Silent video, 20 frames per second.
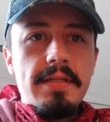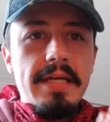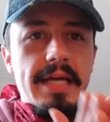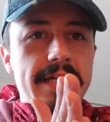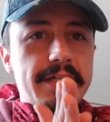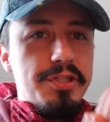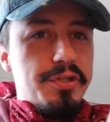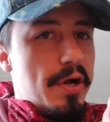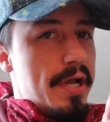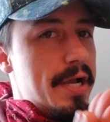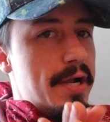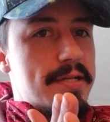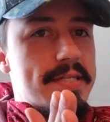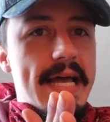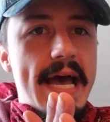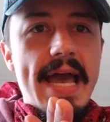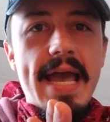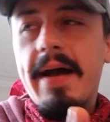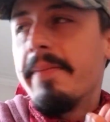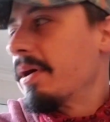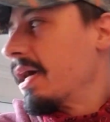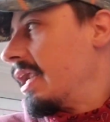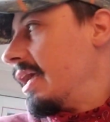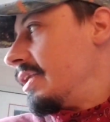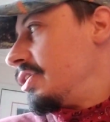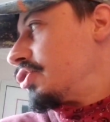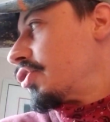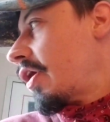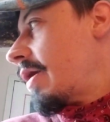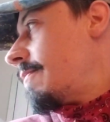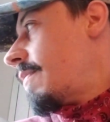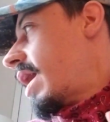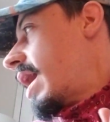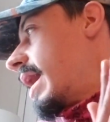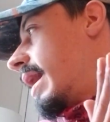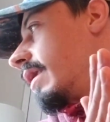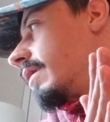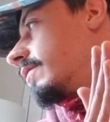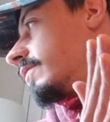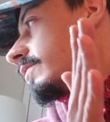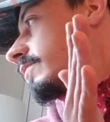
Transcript: Enjoy your day. I'm going to enjoy mine.